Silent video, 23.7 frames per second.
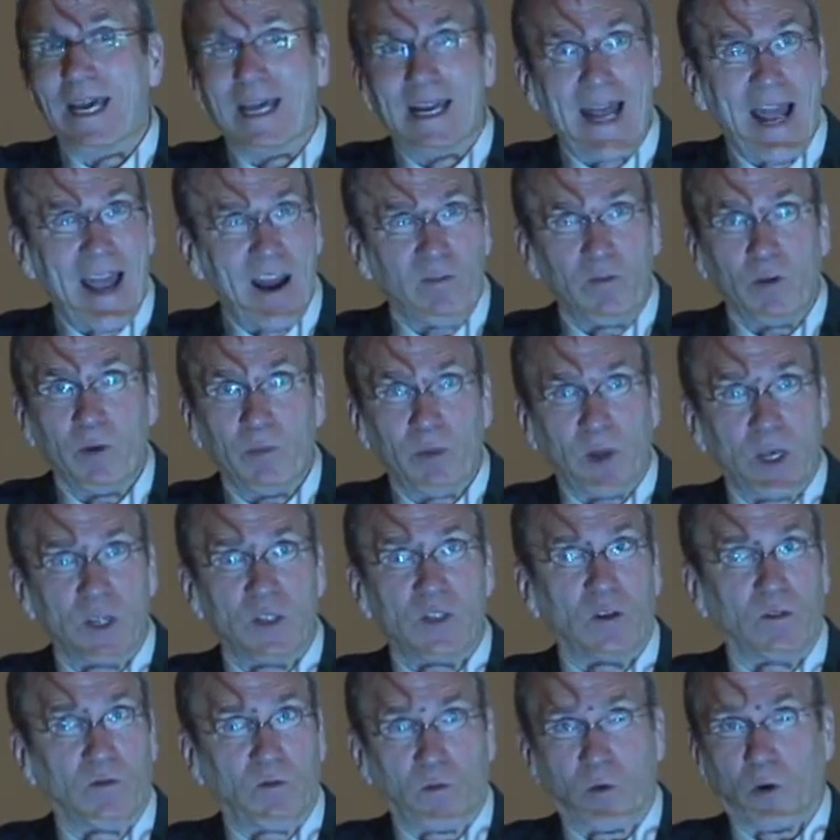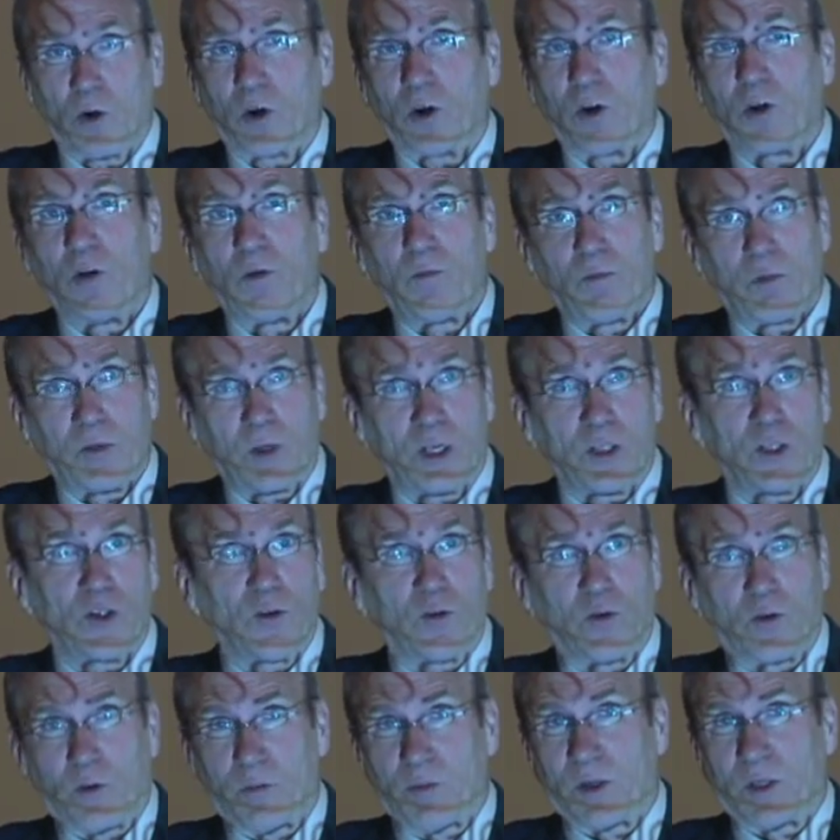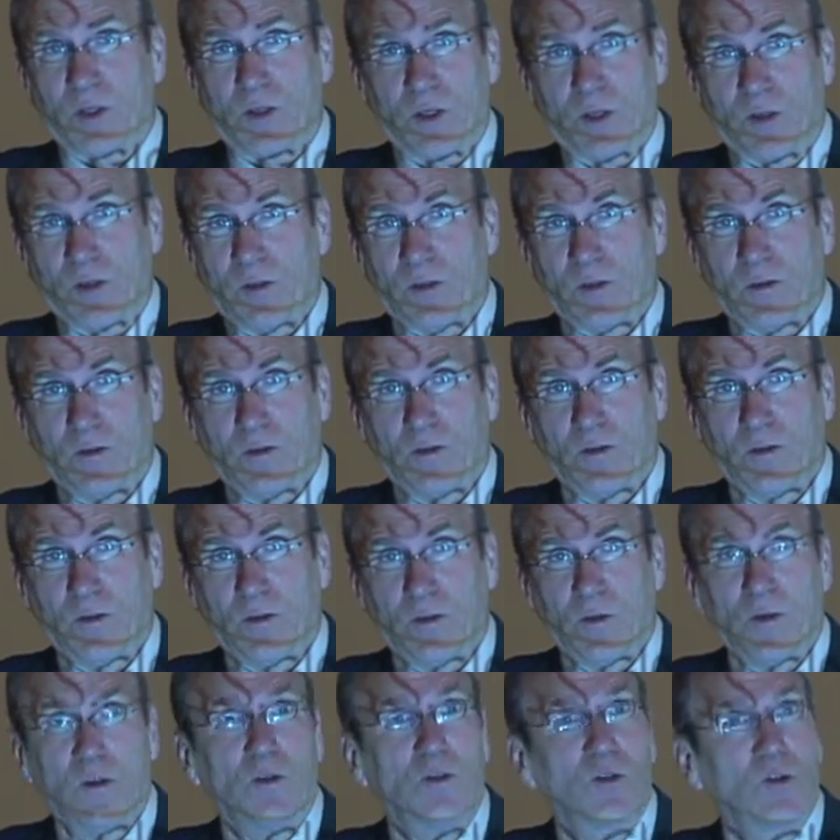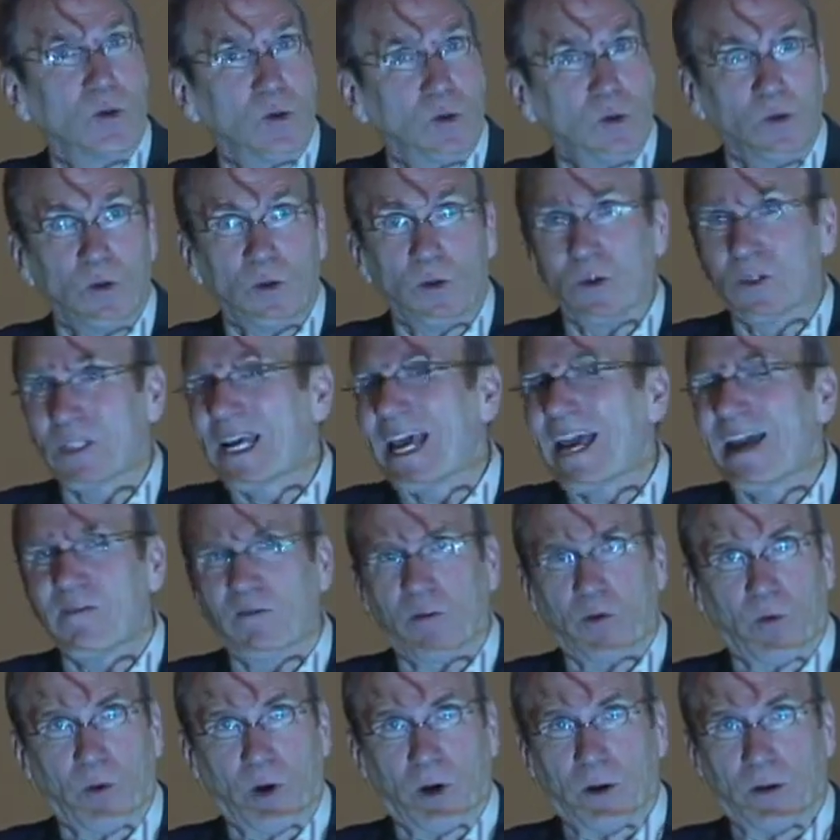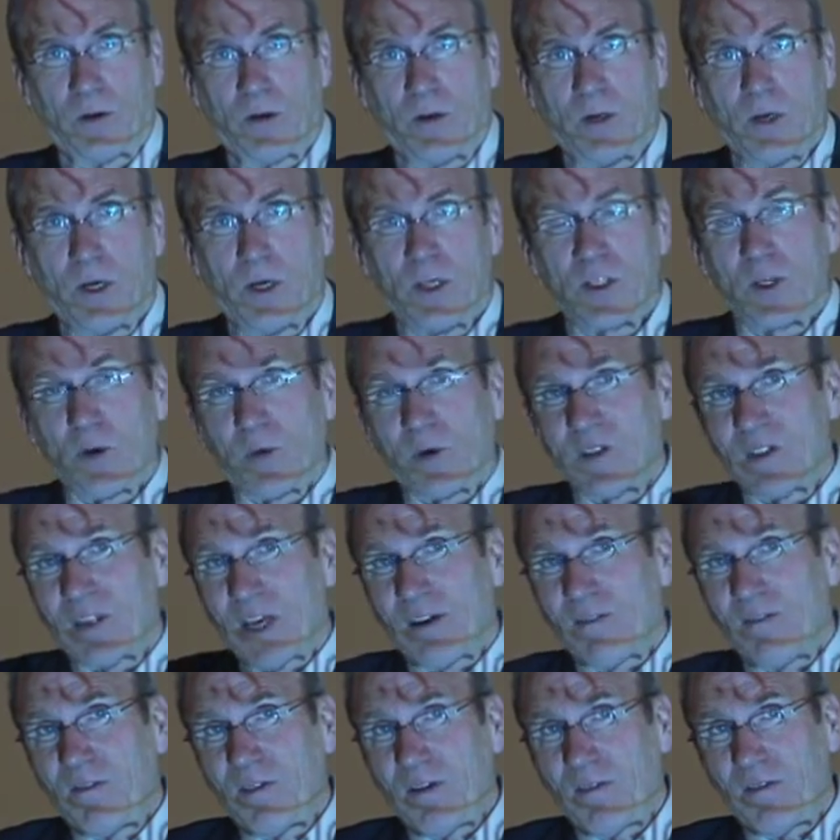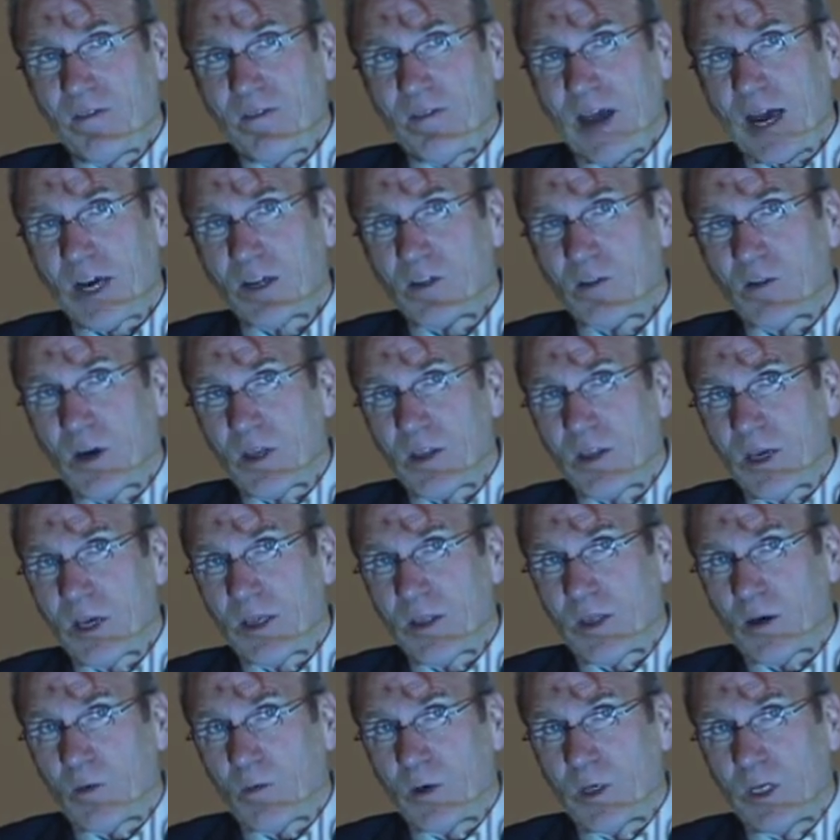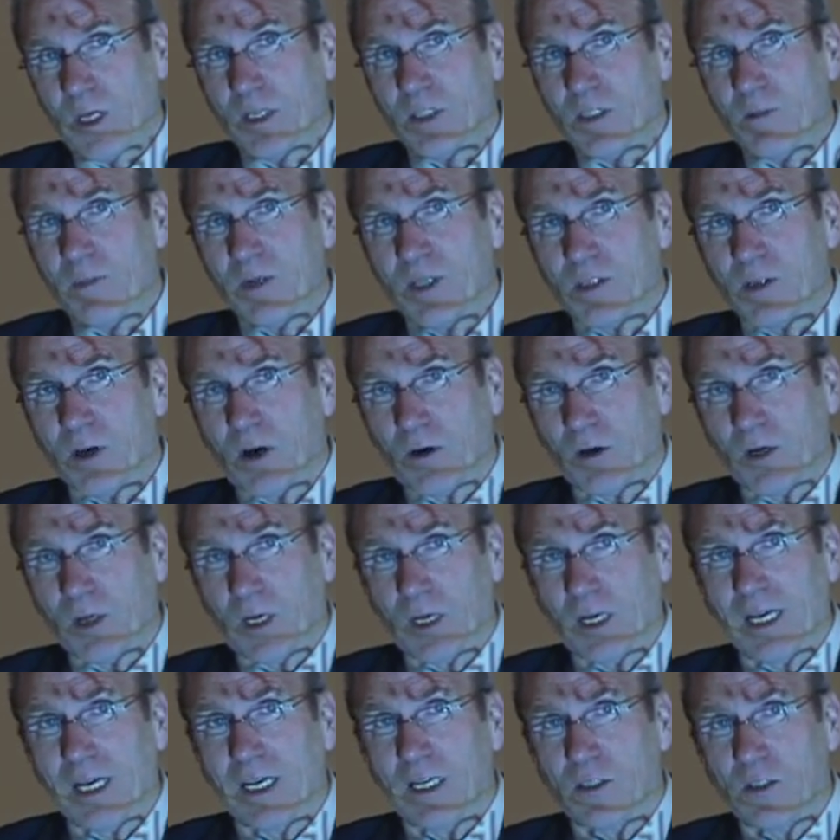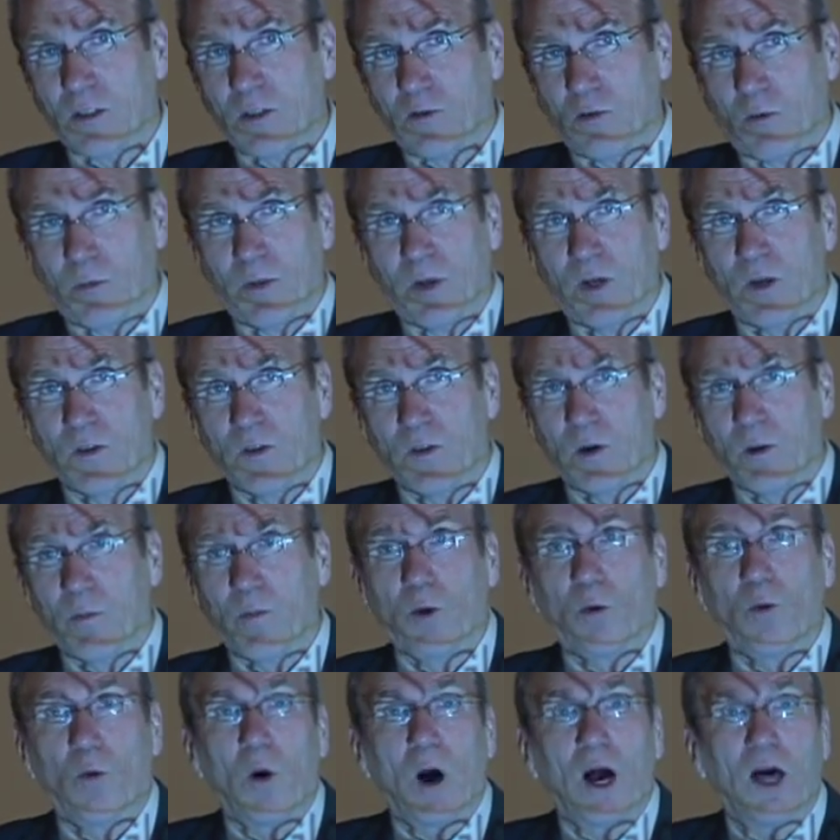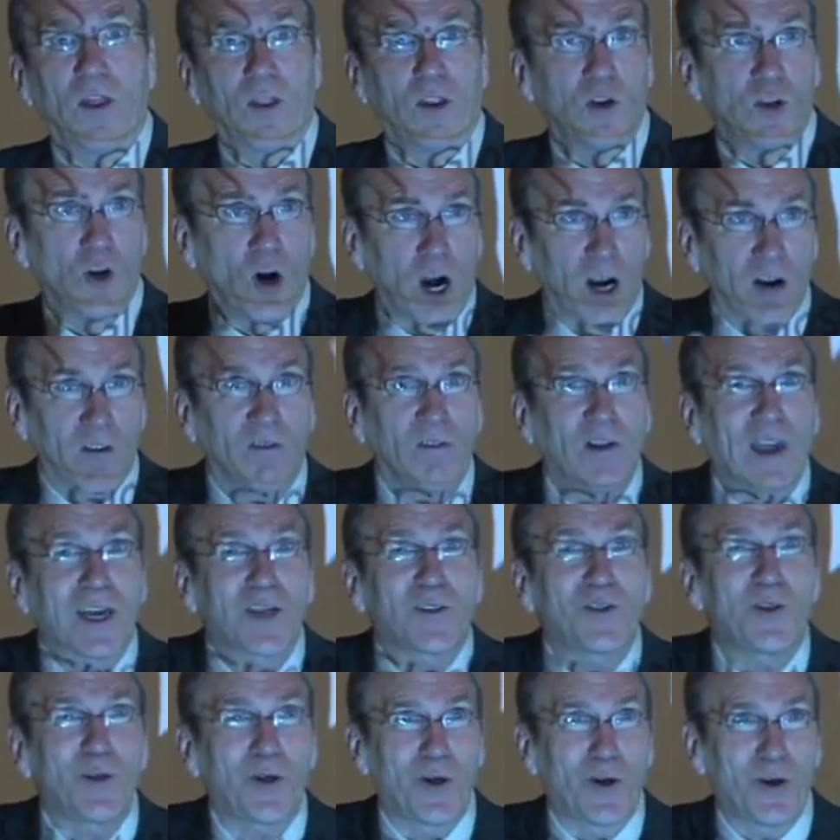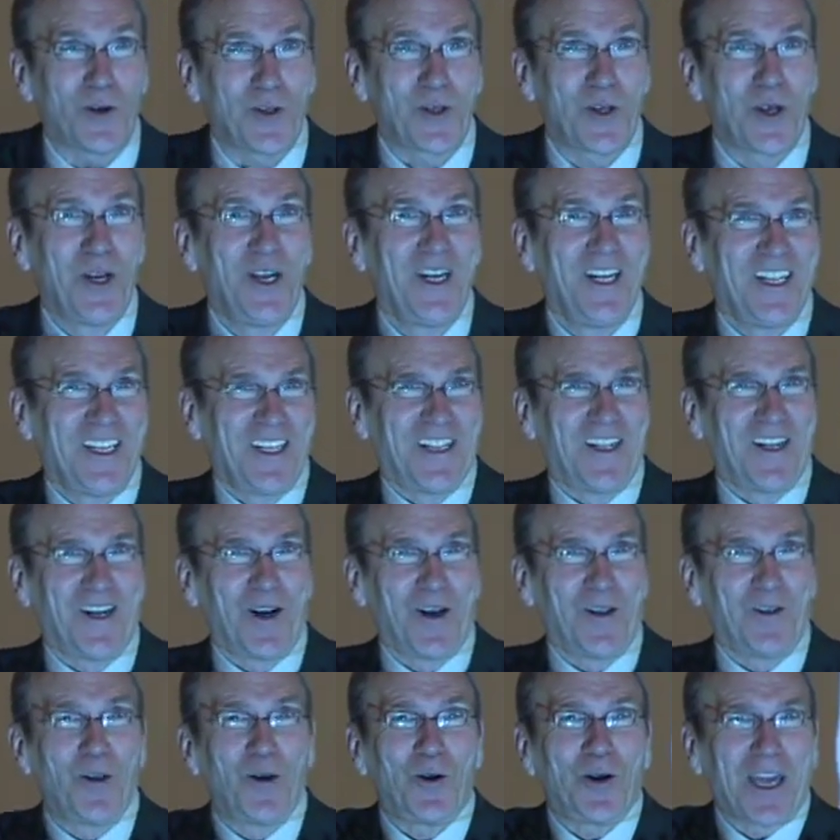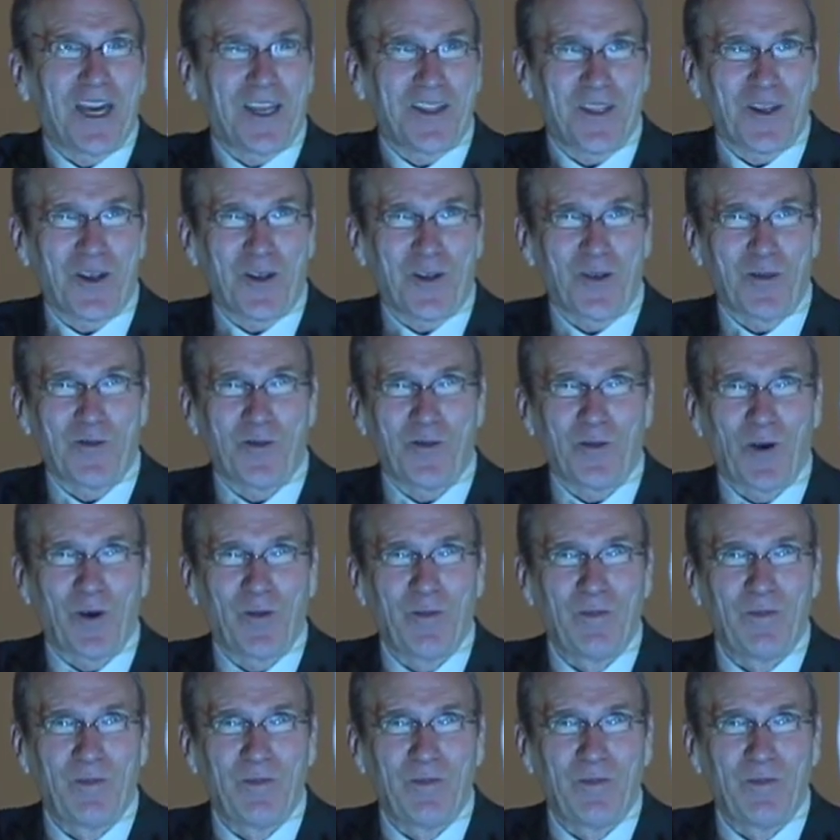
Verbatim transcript: in every place of work, pleasure, or business, schools, everywhere. So it's that fifth factor, I think, that we need to be targeting a tremendous number, while the dog fanciers uh, look at the other four.